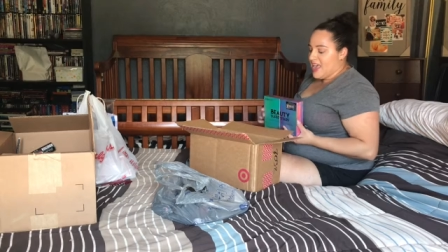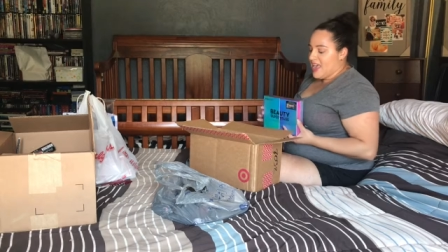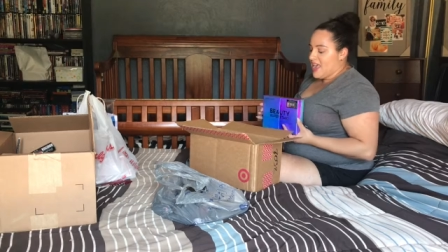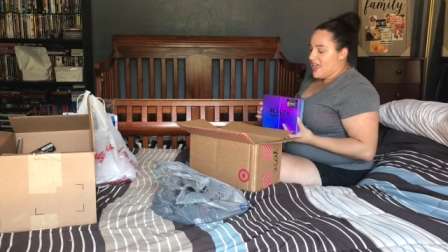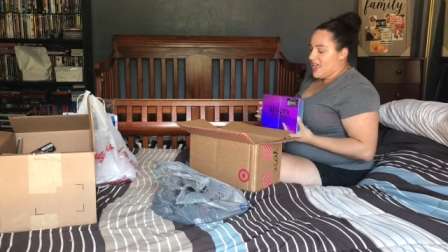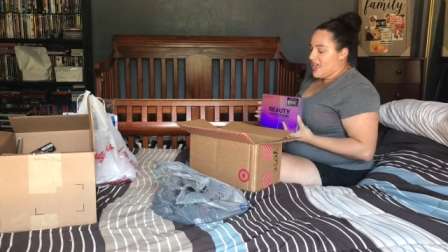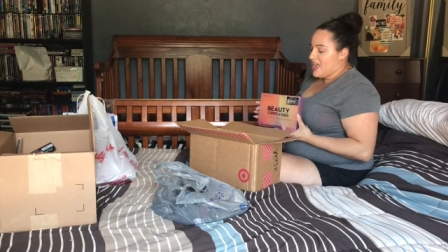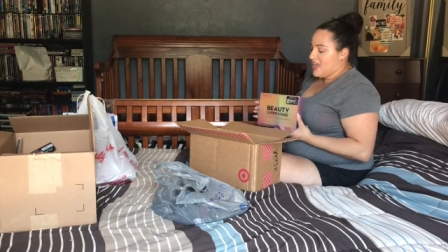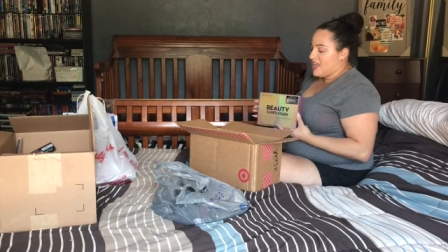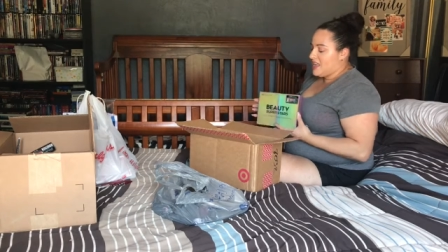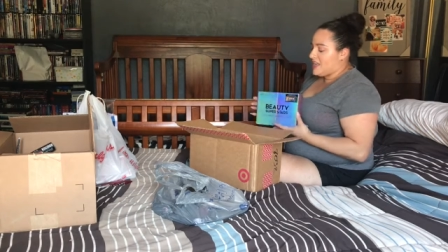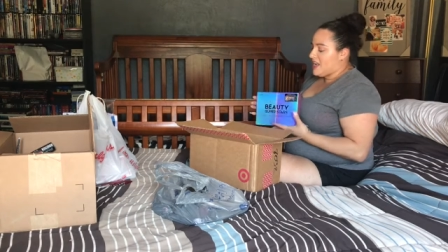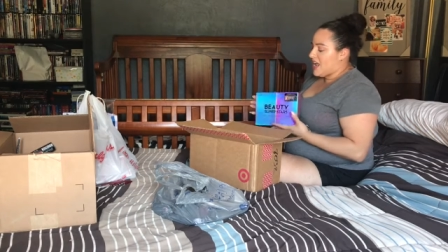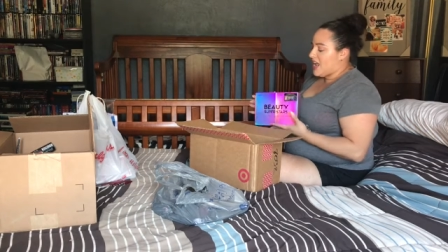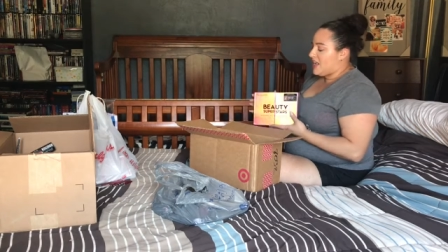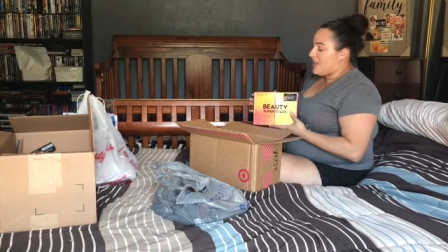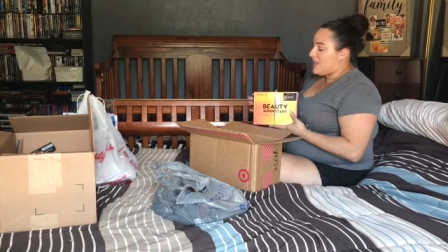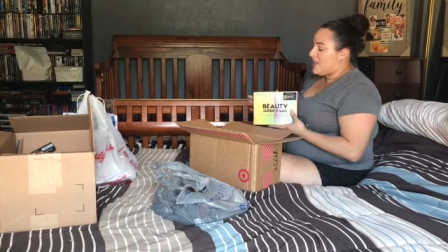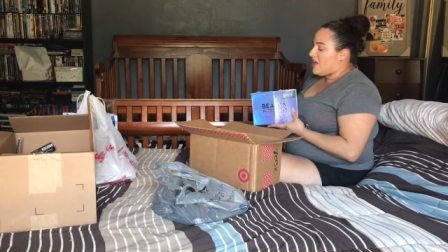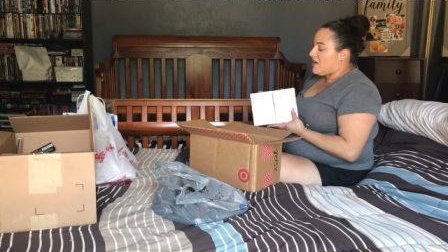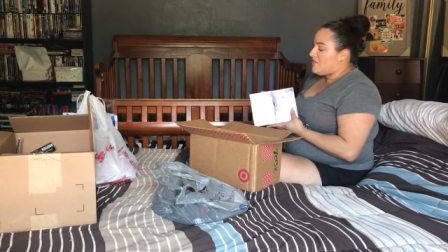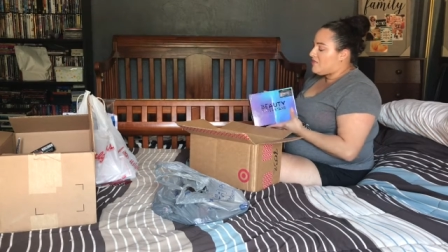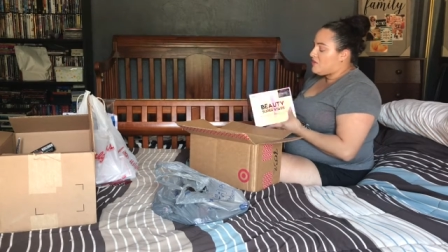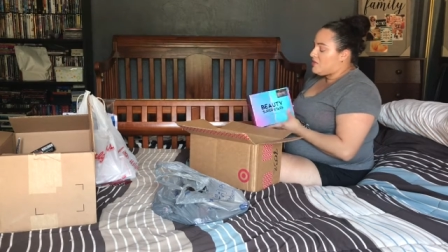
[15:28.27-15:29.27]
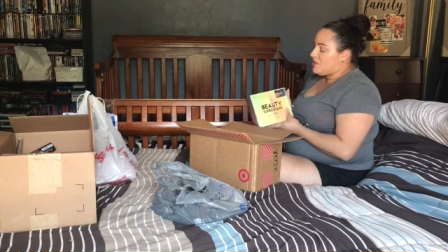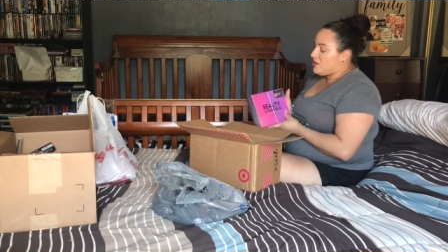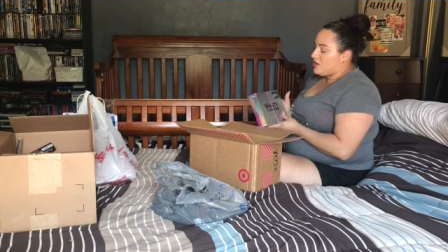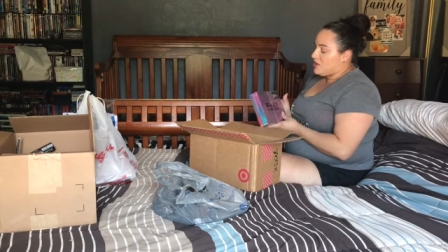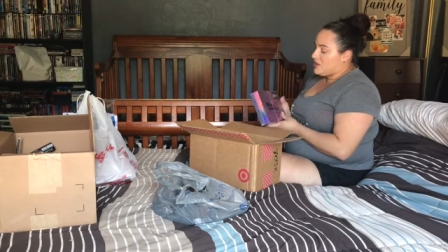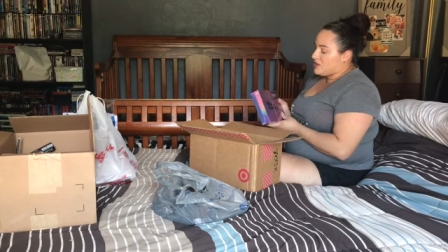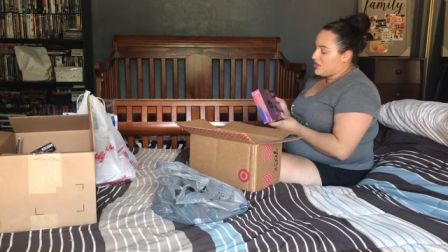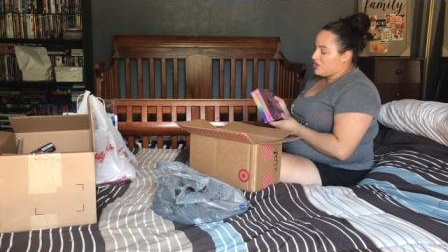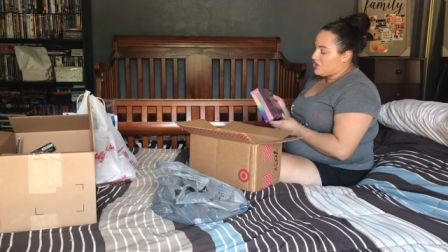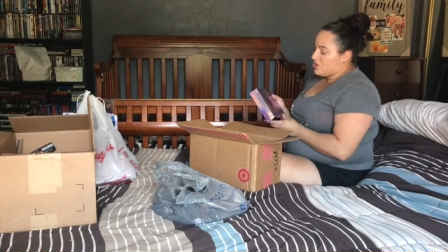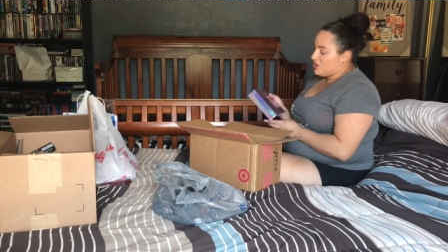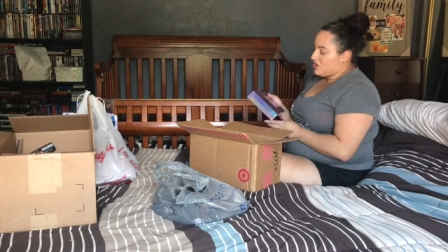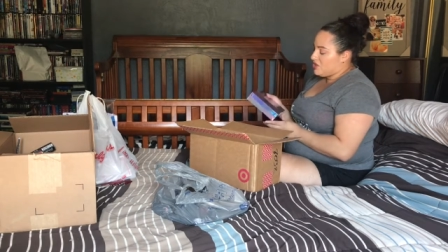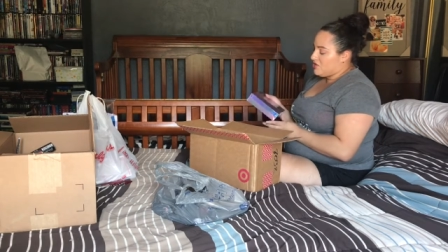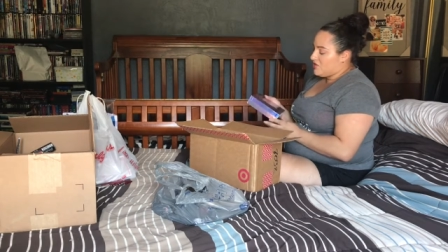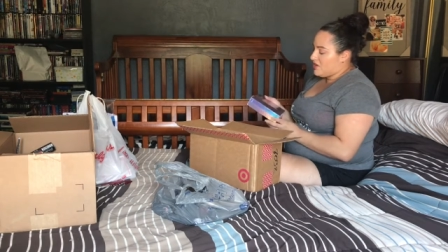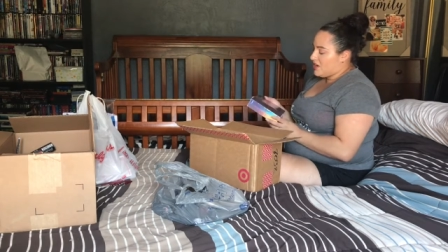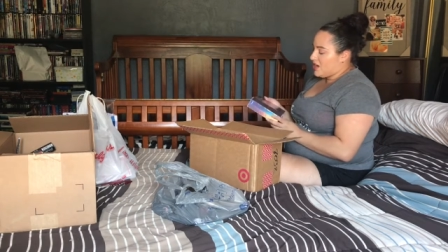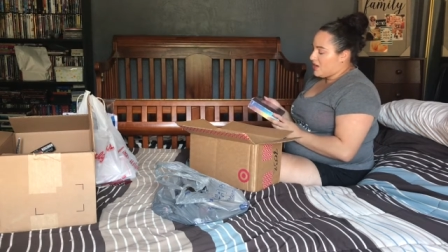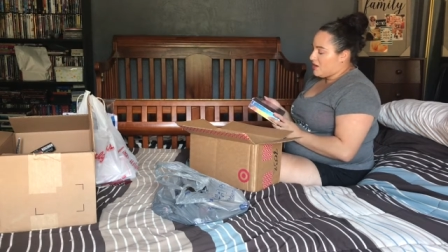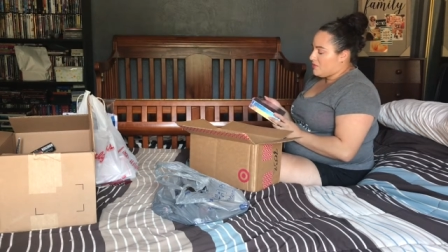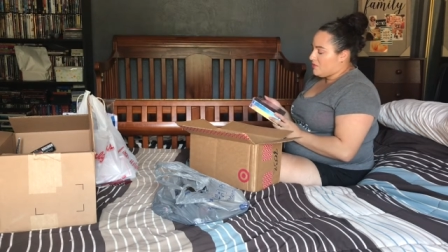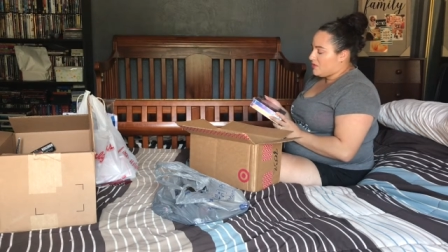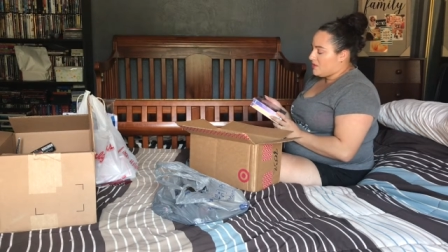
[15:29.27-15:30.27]
And I love the look that she
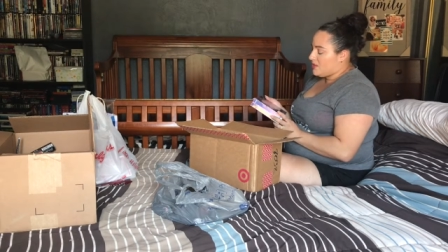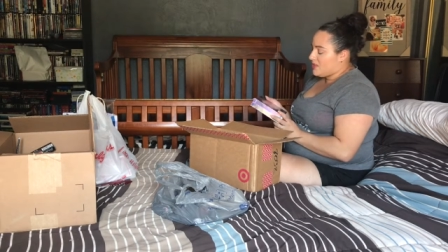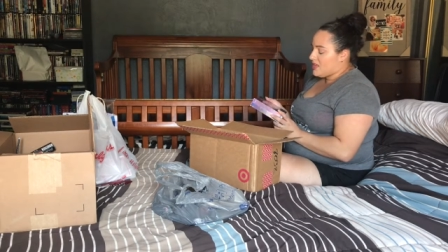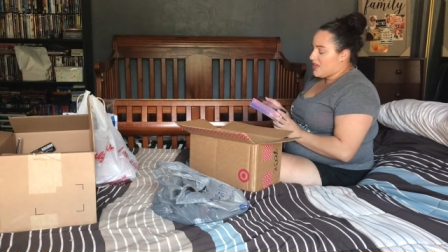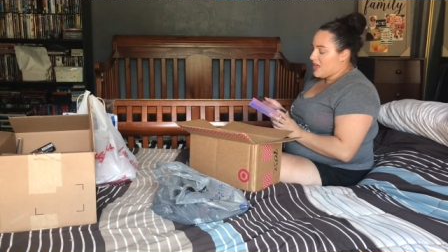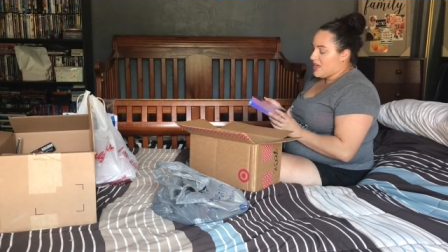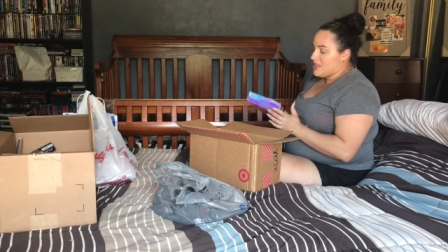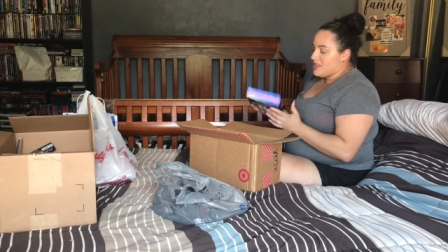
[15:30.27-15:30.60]
created with it.